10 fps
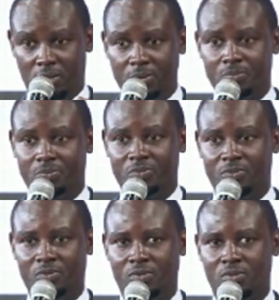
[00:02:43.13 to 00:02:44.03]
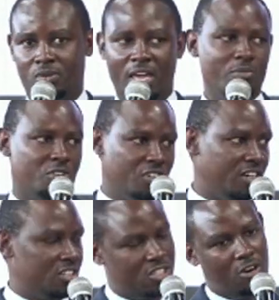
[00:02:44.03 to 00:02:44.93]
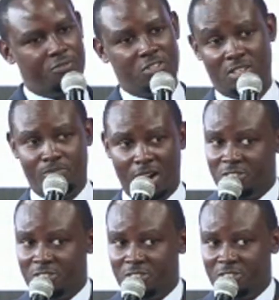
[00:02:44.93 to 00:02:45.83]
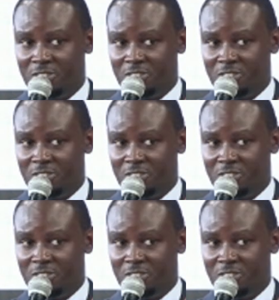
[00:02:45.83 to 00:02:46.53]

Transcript: You know, MTN itself is a multi-company.